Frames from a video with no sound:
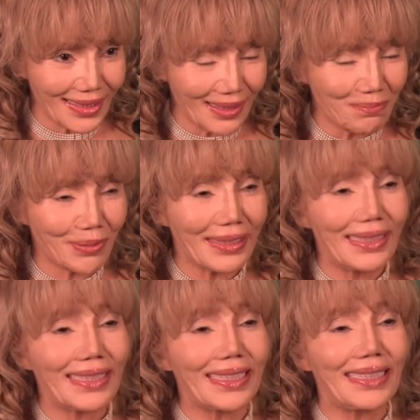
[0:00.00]

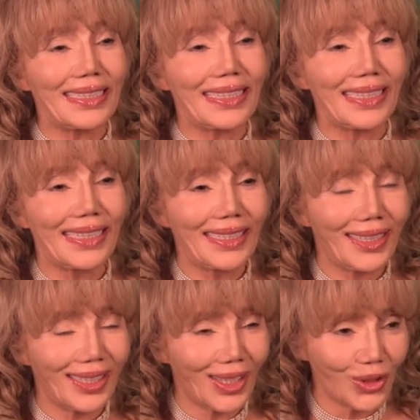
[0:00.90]
completely
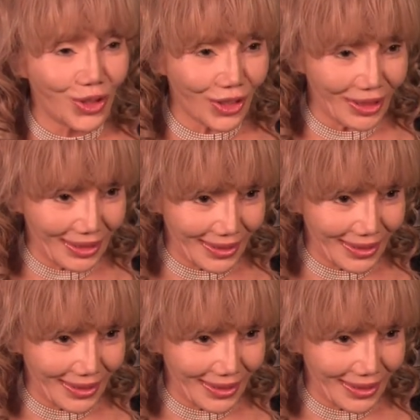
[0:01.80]
odor,